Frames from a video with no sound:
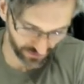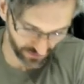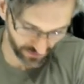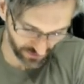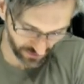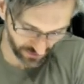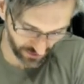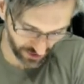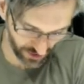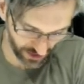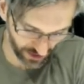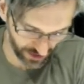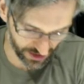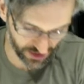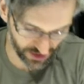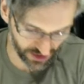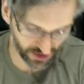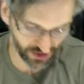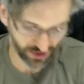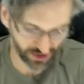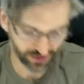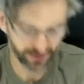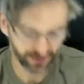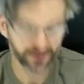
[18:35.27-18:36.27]

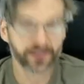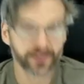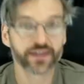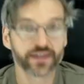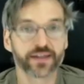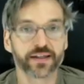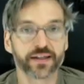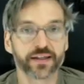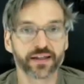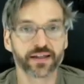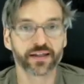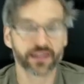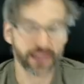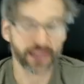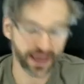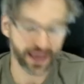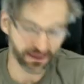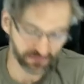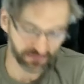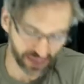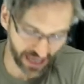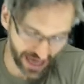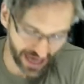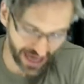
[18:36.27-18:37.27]
this, let me